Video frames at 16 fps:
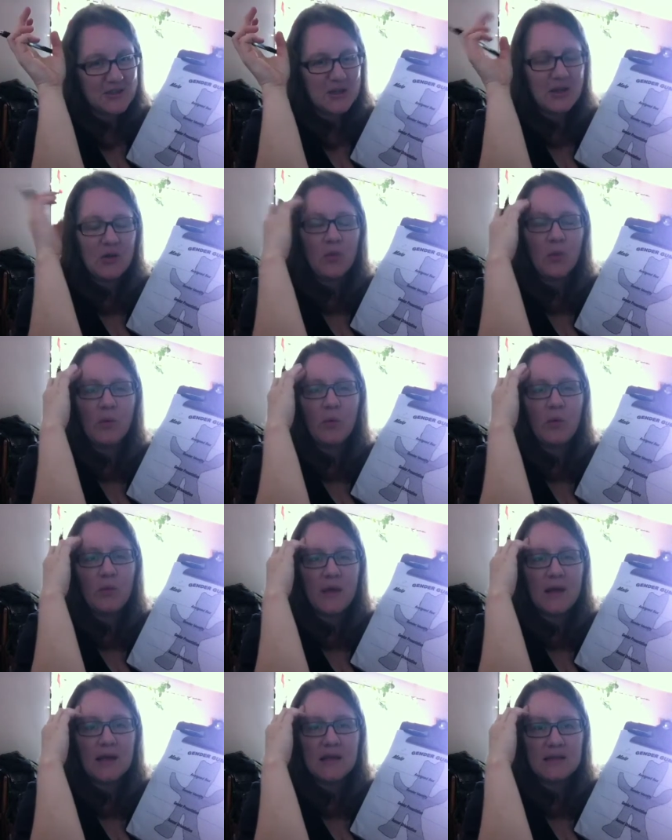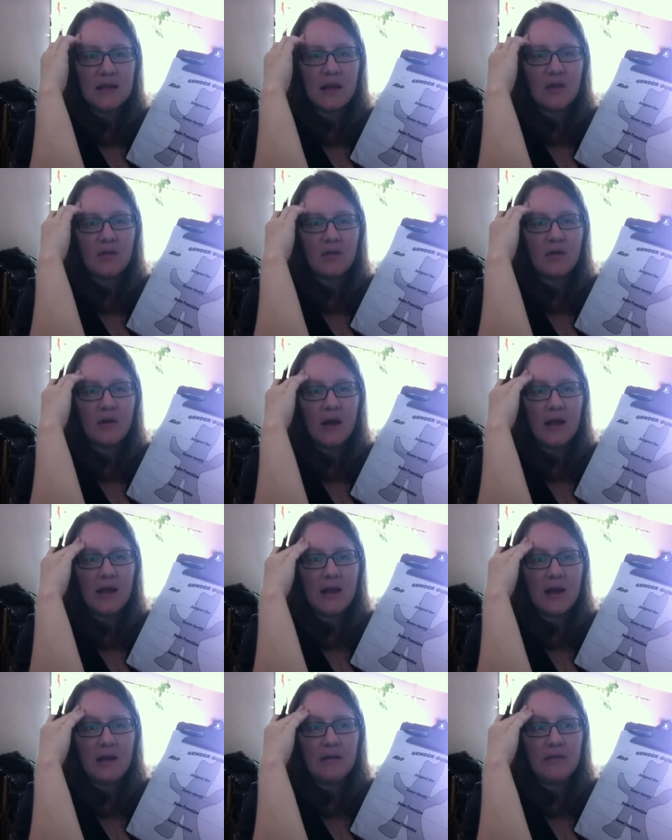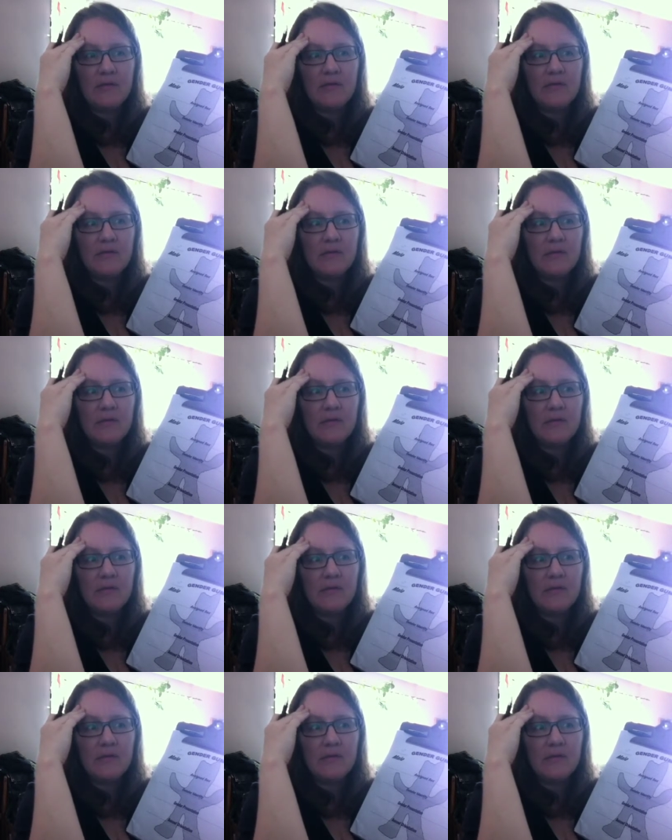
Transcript: cheek, when we get together, I kind of,